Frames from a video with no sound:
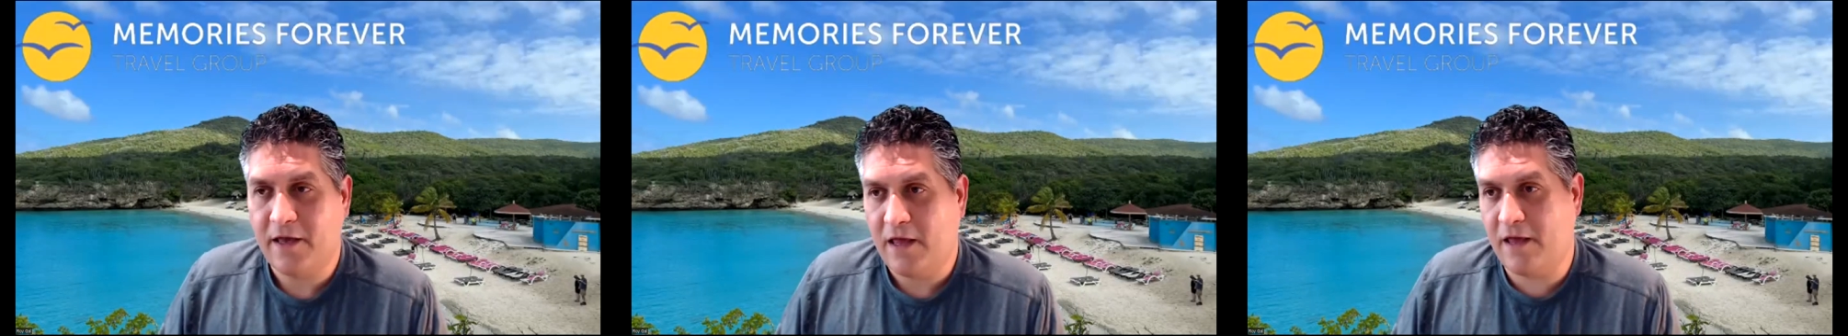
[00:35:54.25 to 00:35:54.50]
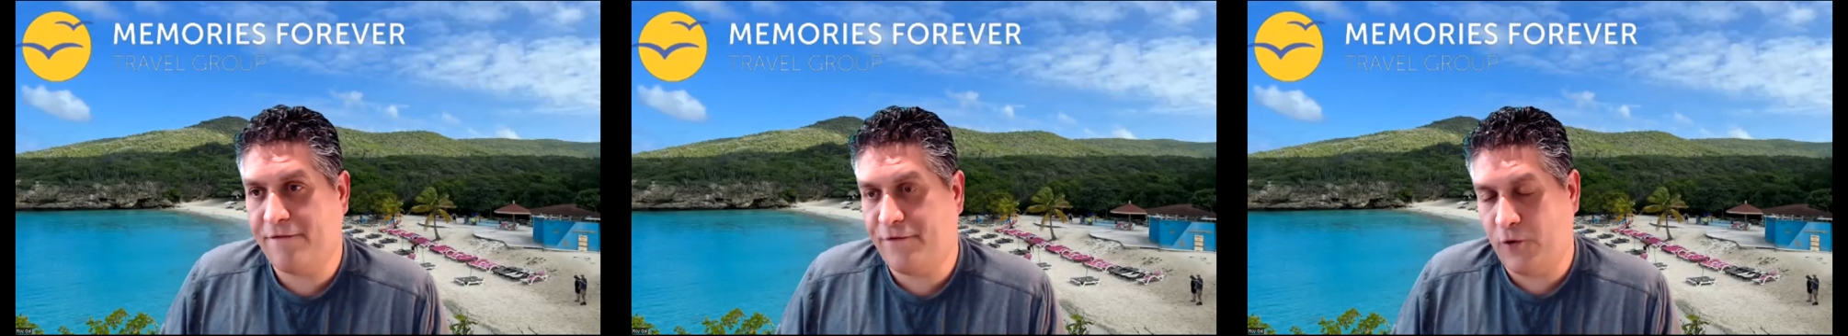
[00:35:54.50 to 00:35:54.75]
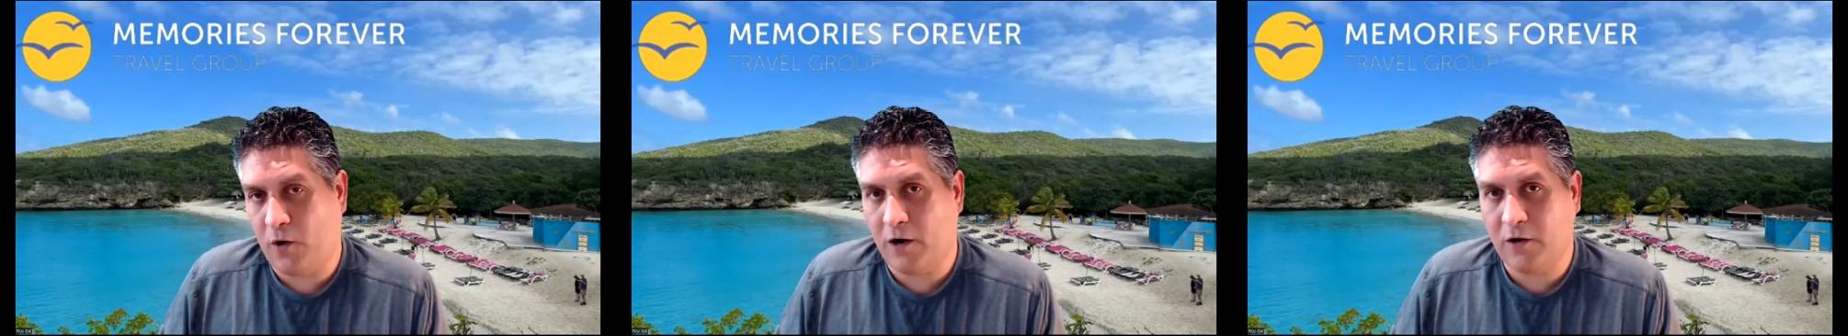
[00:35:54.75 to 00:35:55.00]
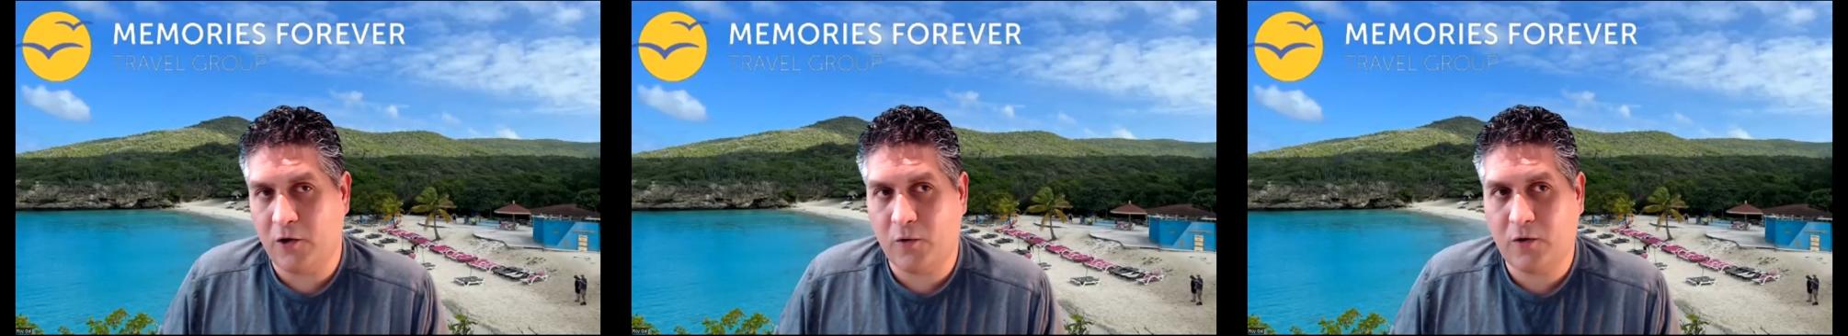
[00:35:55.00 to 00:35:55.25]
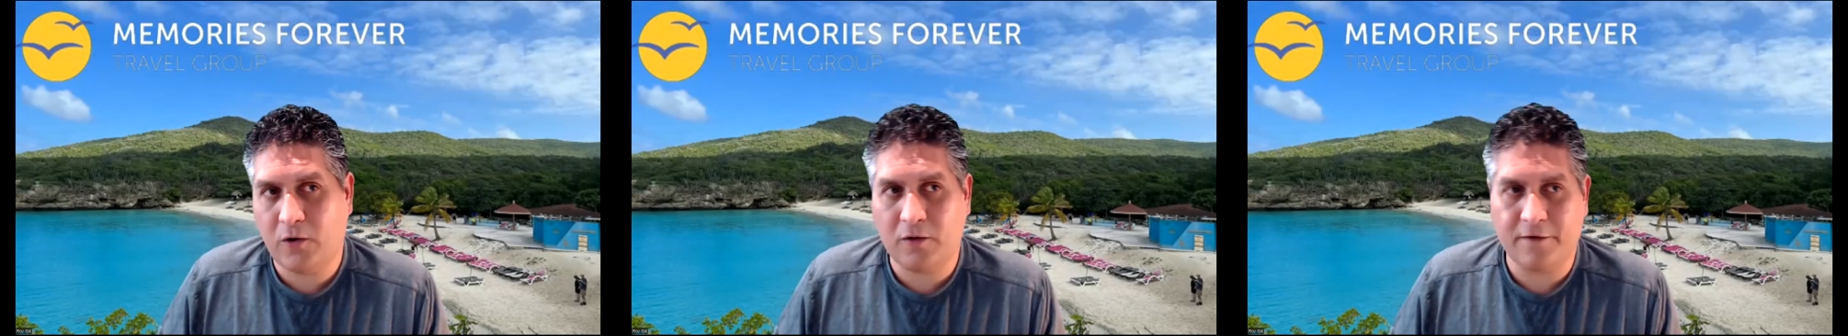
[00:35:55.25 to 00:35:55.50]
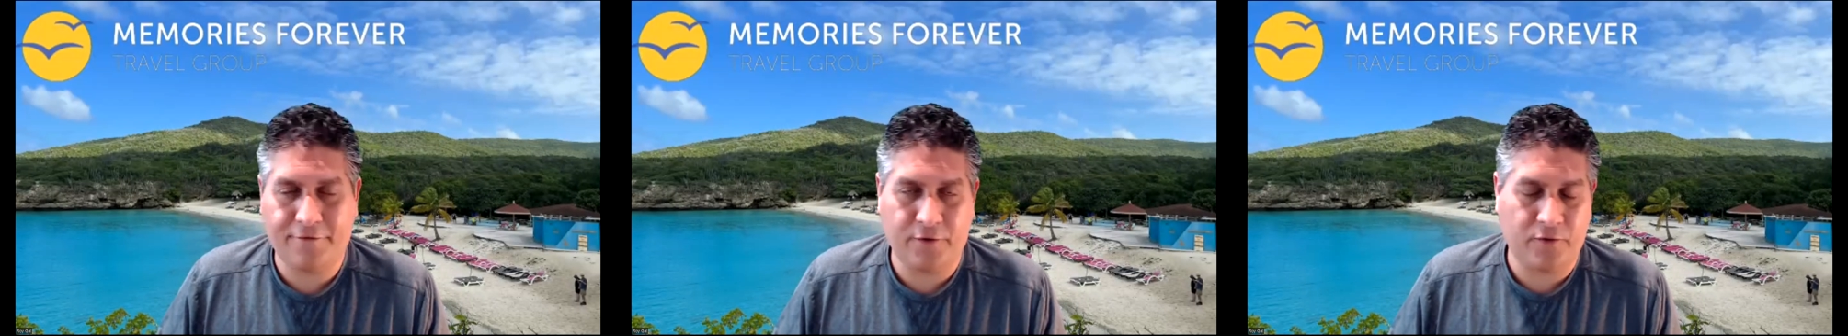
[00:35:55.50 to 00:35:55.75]
If you are local,
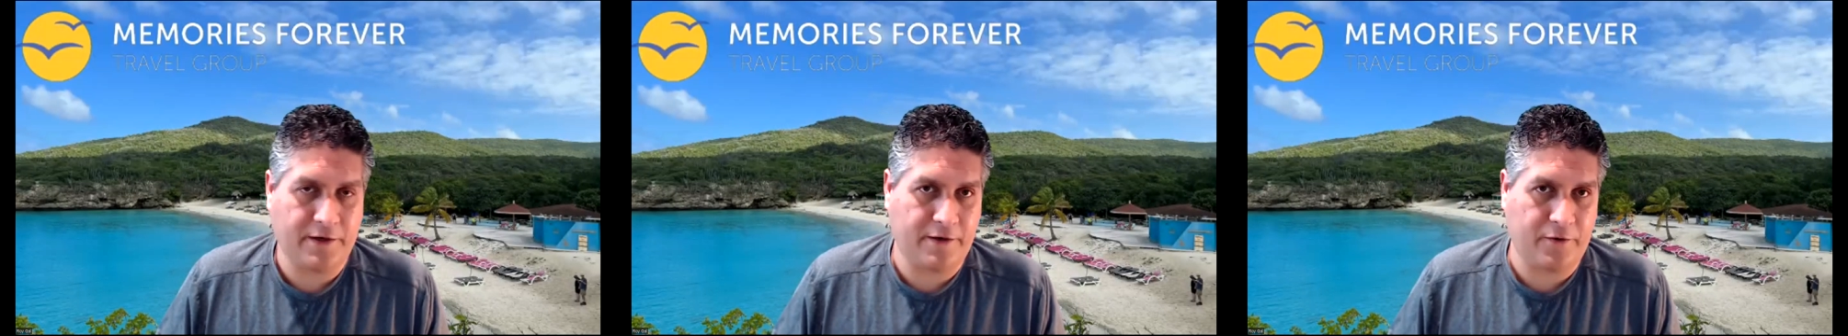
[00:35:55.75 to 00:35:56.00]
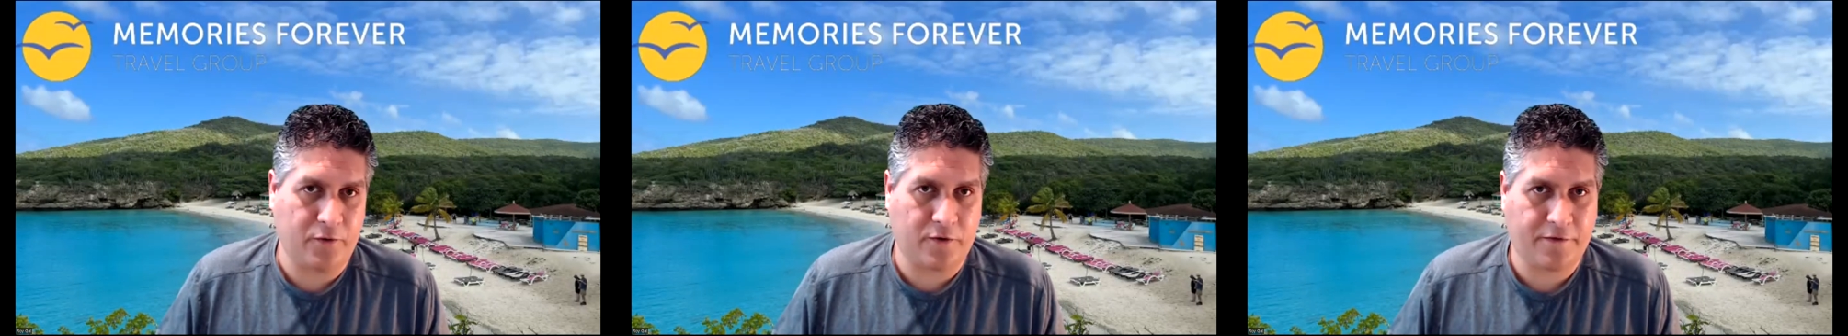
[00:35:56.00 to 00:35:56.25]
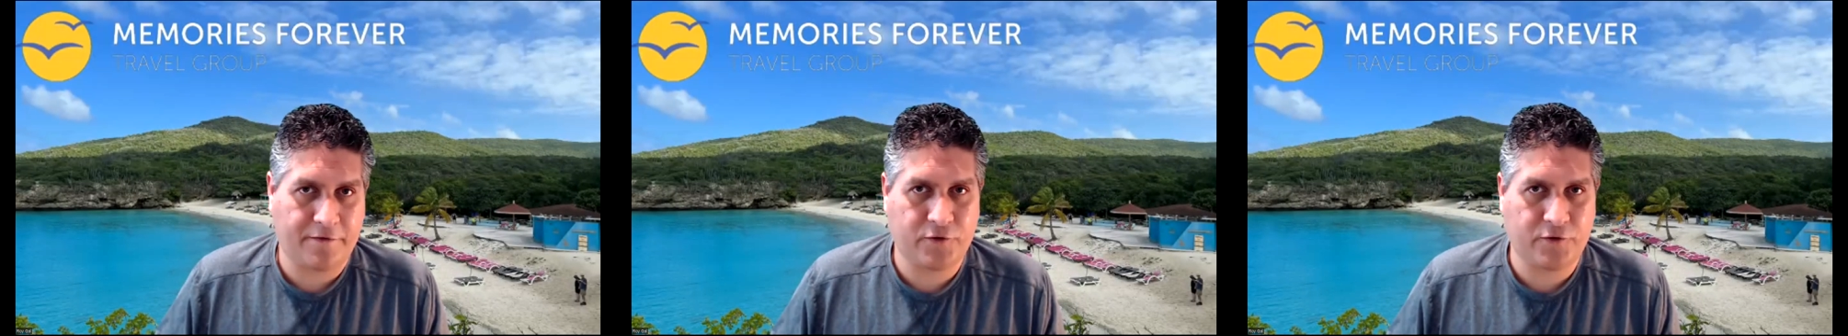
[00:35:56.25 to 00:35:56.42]
if you're in the North